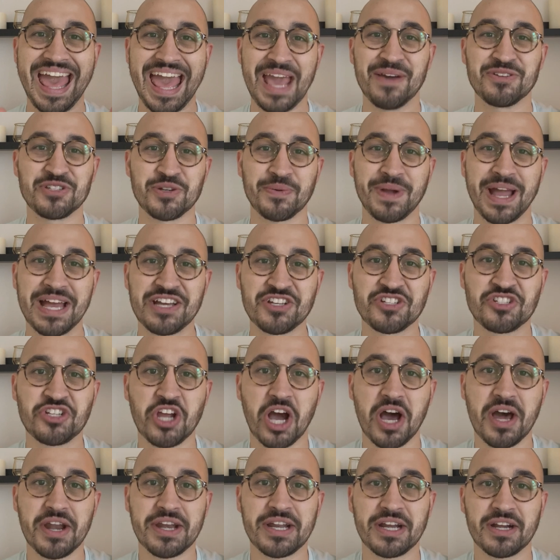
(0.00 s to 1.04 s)
Hey, what's up guys,
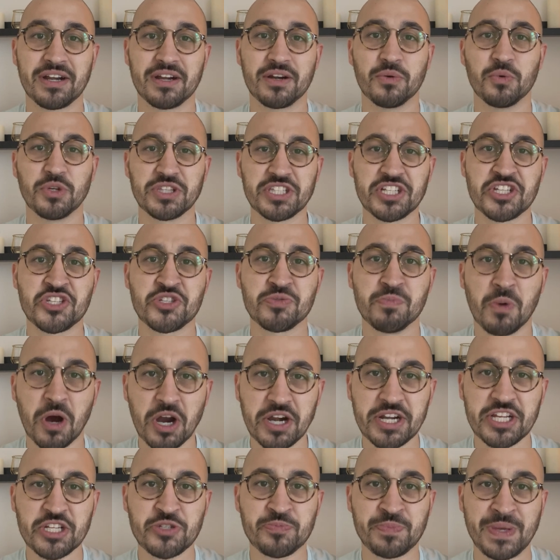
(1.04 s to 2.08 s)
John here. With the
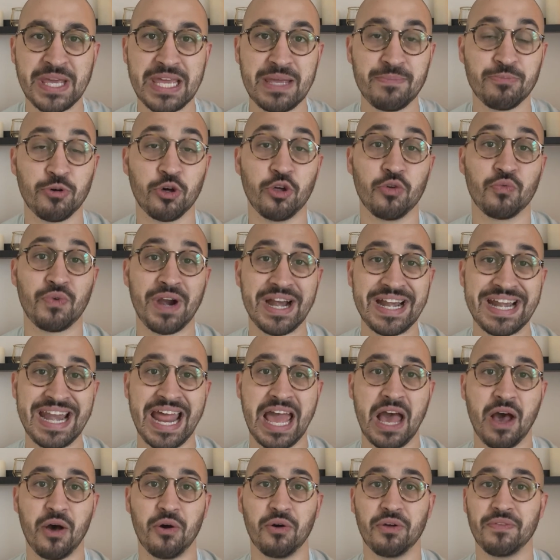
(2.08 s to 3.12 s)
smartest people right
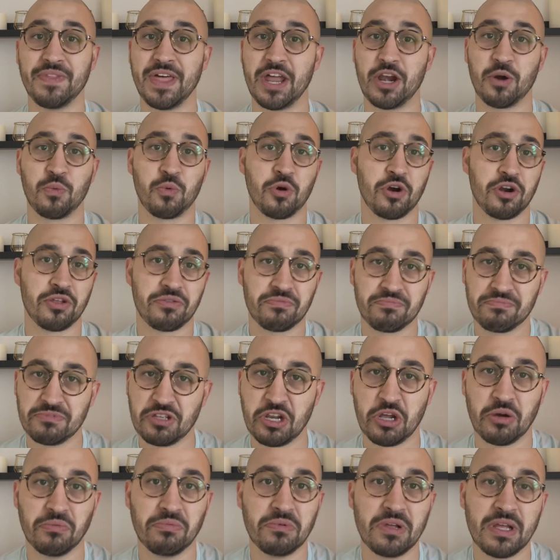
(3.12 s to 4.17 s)
now that are worth, you
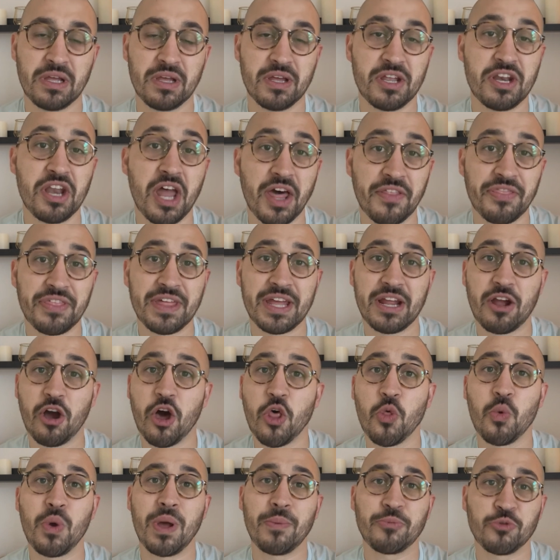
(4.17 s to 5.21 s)
know, nothing all
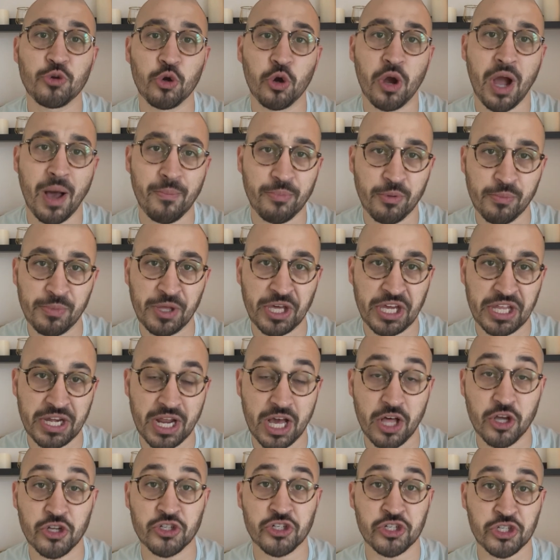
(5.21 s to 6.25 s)
the way up to a couple million
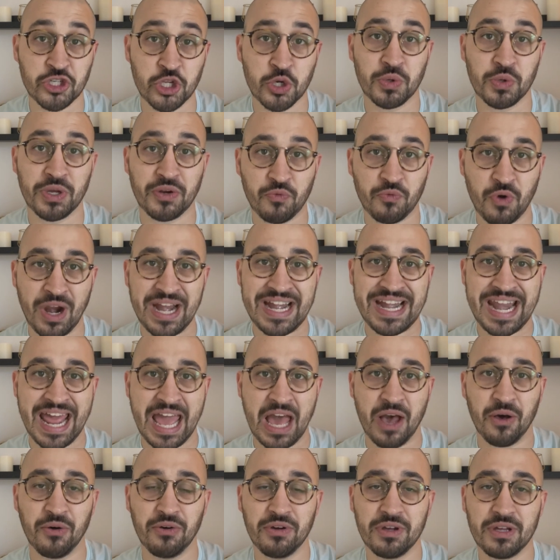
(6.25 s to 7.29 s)
dollars are doing right
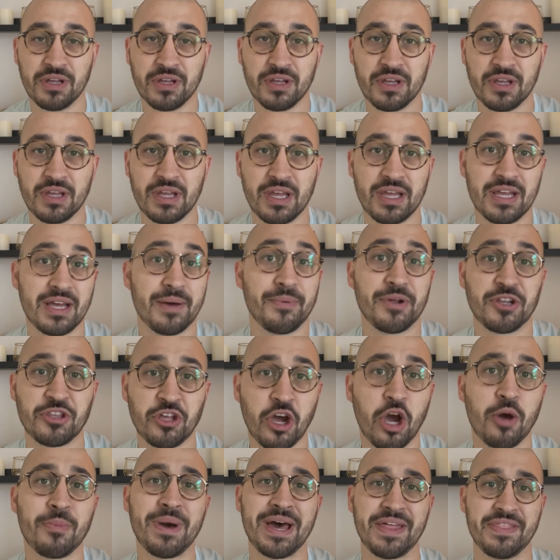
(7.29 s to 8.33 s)
now, I'm gonna
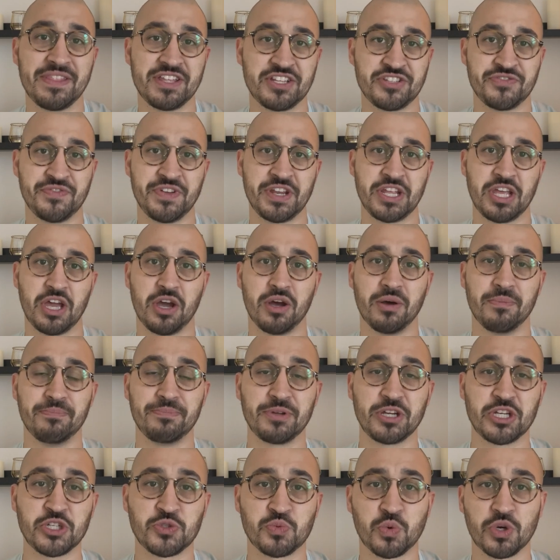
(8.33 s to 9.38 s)
talk about in this video.
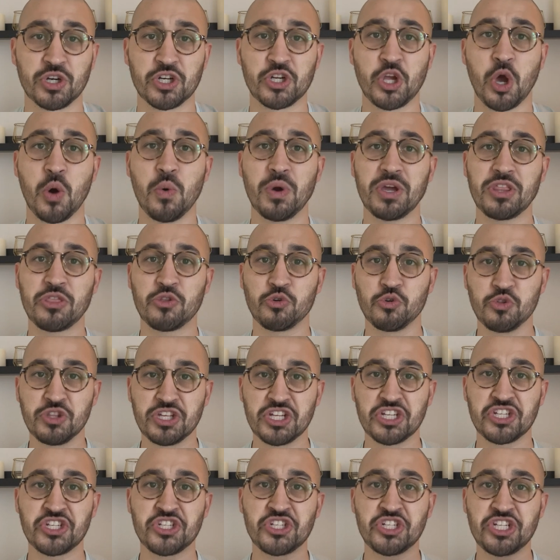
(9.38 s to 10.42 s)
Because we're going through
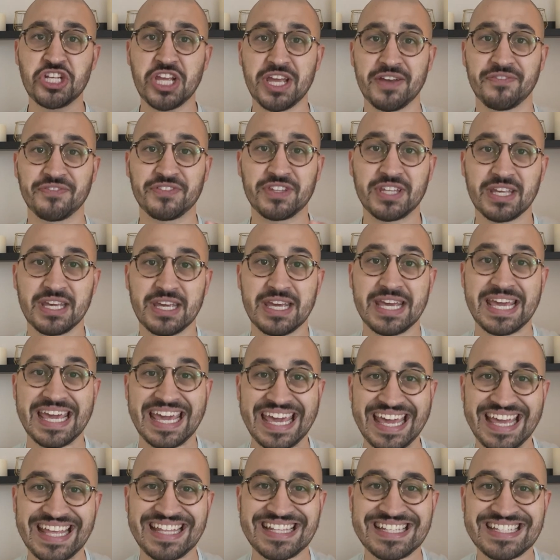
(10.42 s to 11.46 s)
this shift
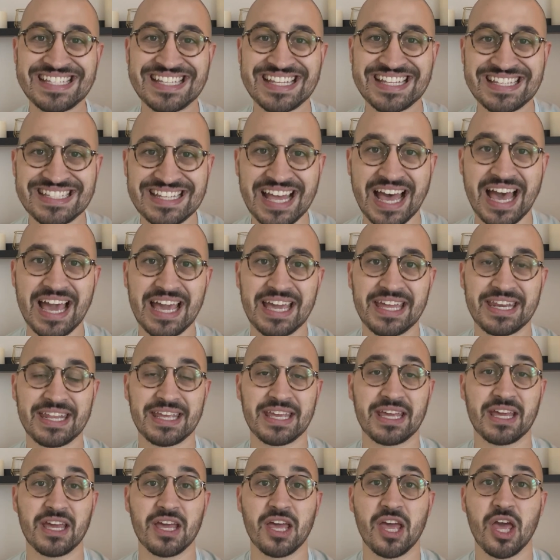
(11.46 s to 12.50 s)
in
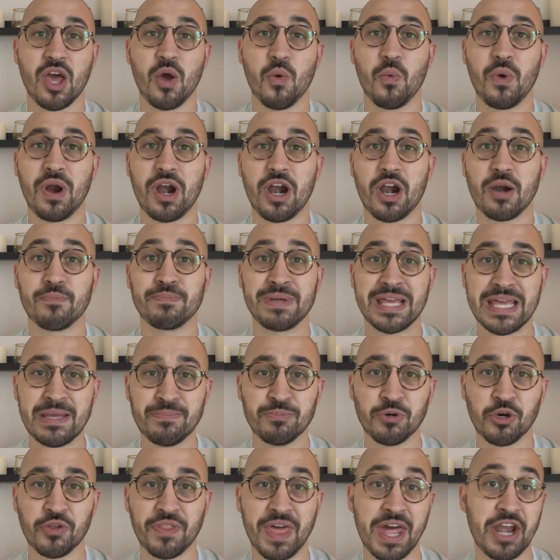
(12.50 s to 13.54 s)
society where
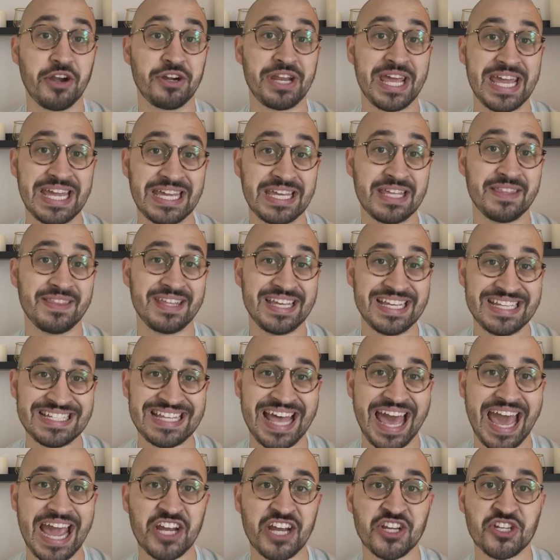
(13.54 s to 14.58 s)
people that are taking these
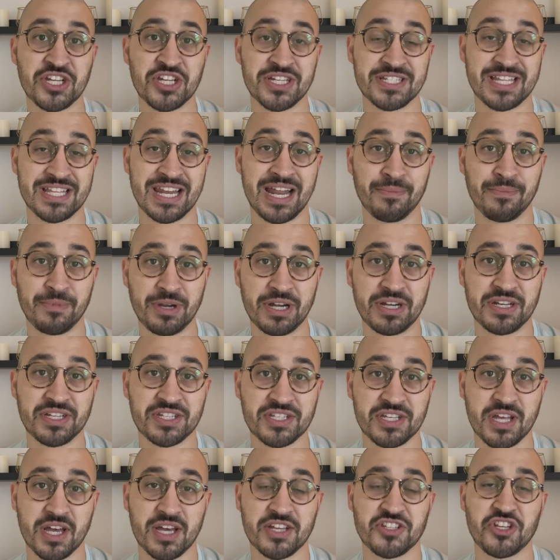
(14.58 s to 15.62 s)
actions that I'm gonna
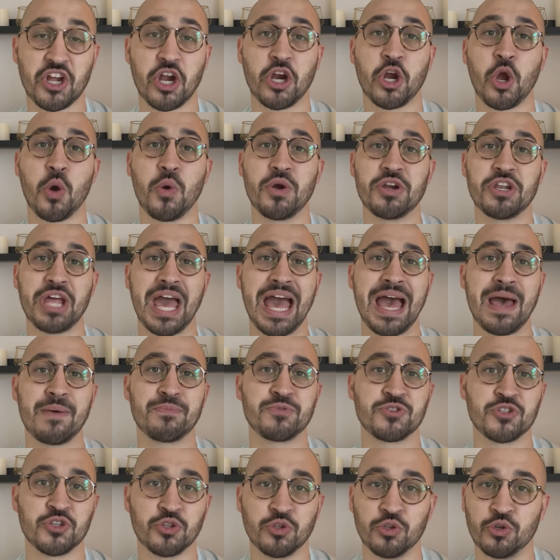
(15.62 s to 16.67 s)
discuss are going to
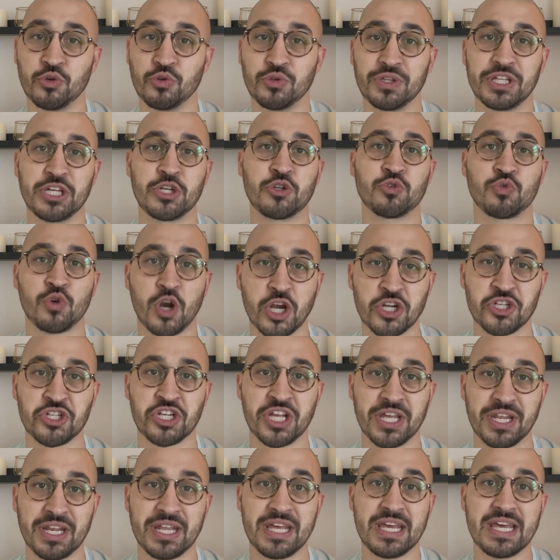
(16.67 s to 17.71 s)
absolutely crush
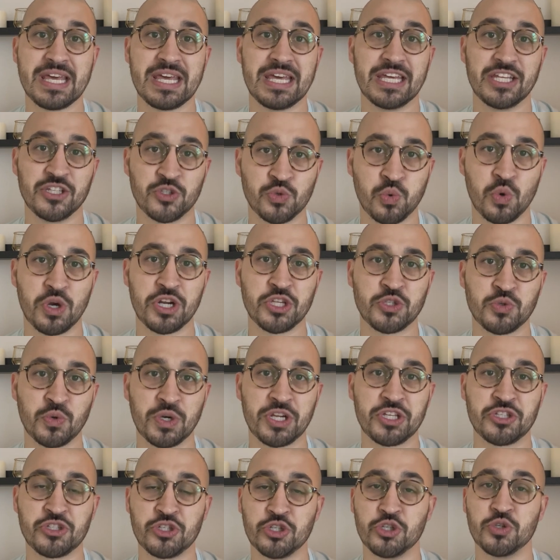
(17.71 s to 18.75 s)
it in twenty
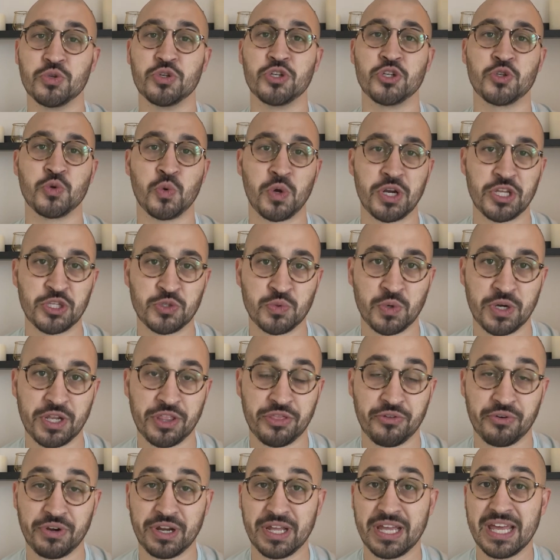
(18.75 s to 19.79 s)
twenty-two and twenty
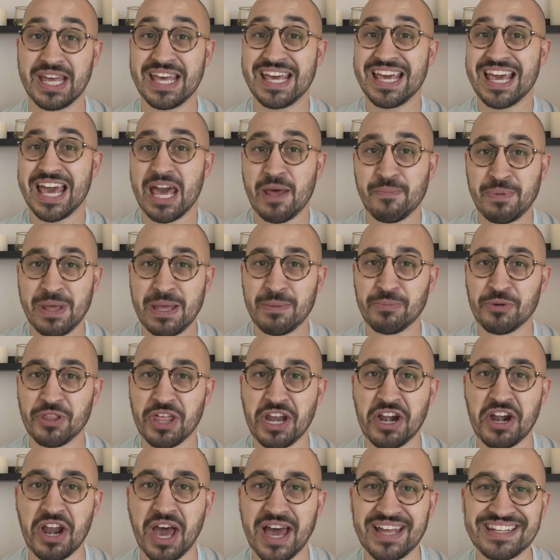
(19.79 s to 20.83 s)
twenty-three. And people that
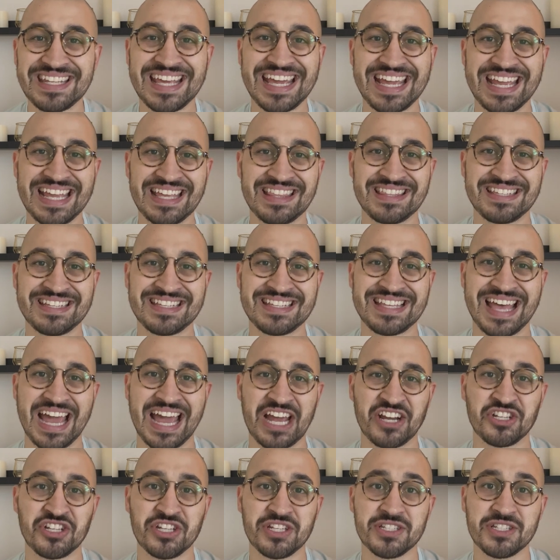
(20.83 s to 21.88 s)
are not taking these
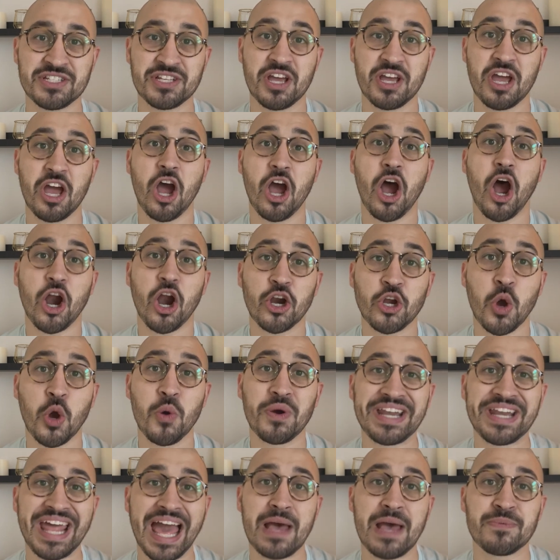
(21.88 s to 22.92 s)
actions are
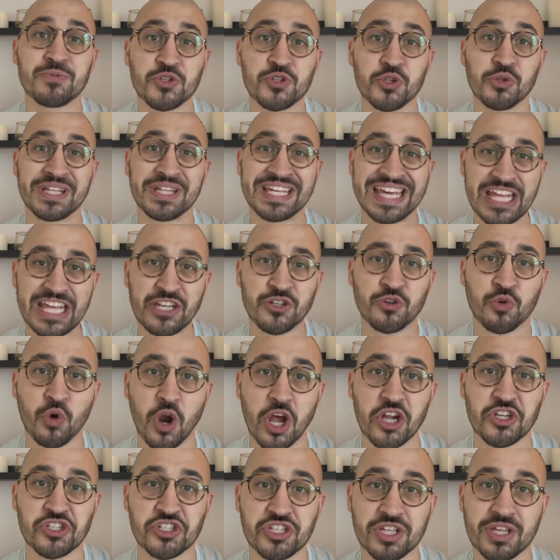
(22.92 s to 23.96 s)
going to absolutely get
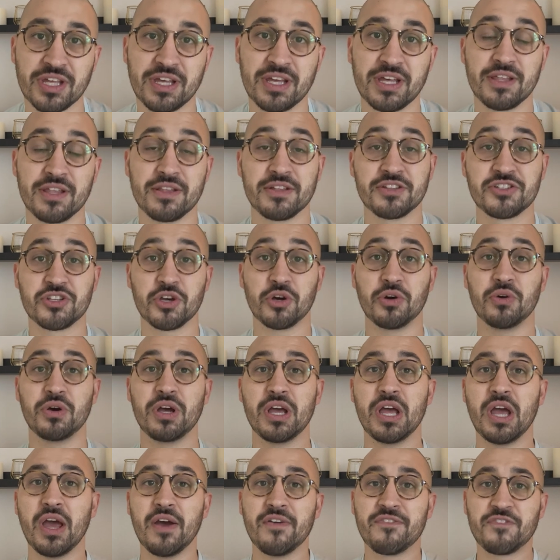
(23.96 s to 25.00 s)
crushed. So
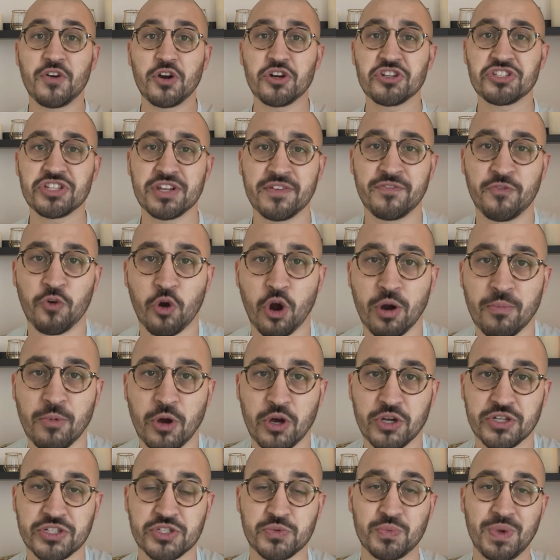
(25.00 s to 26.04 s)
first and
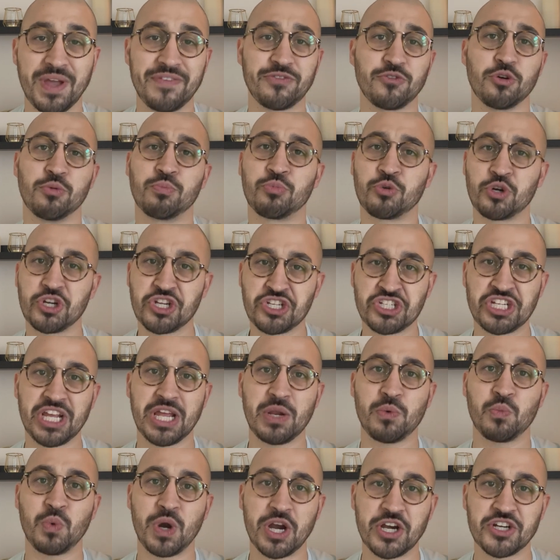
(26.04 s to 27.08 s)
foremost, we have to
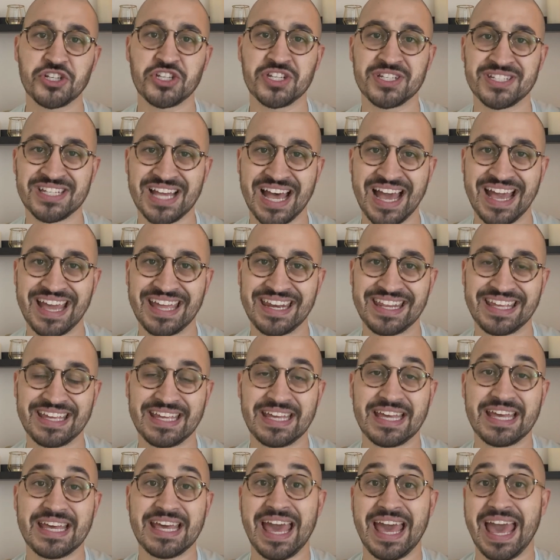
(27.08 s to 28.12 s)
appreciate where
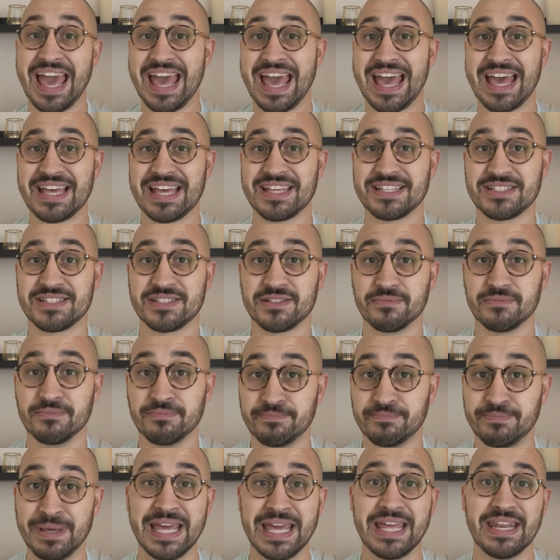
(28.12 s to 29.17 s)
society has
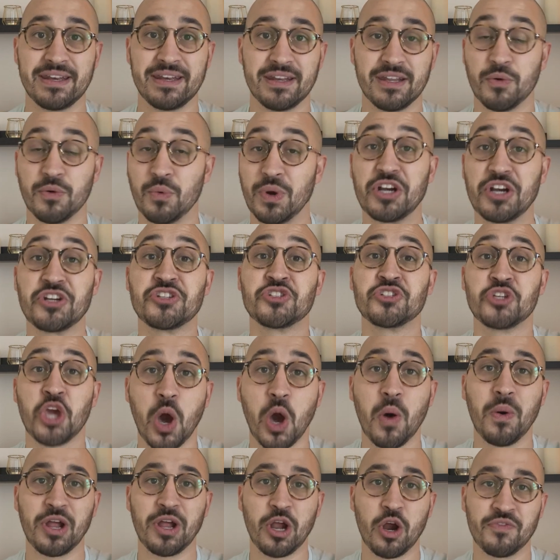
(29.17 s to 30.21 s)
been and where it's
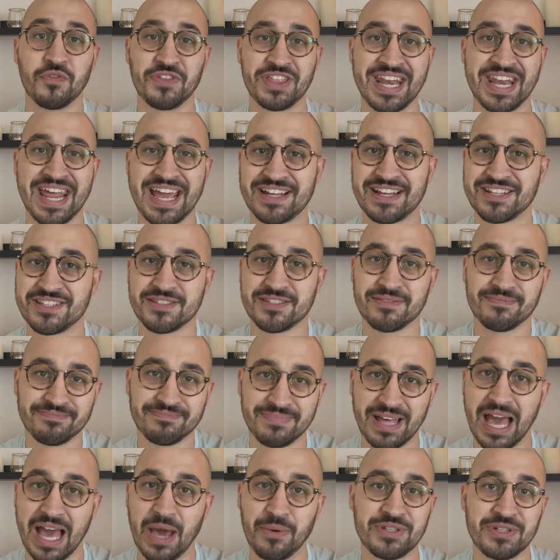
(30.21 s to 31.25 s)
going over the next,
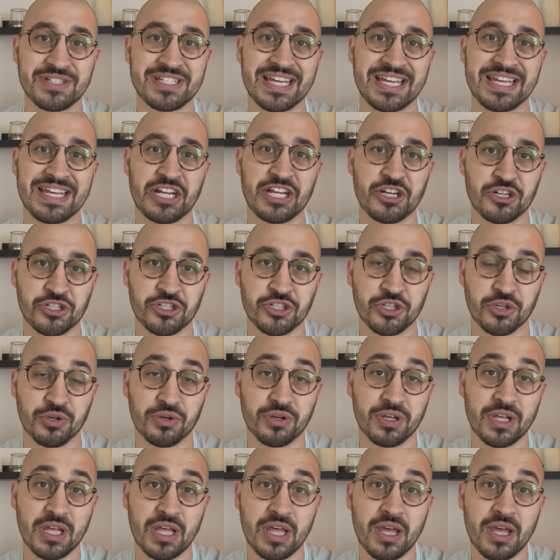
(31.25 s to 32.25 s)
I would say, year or two.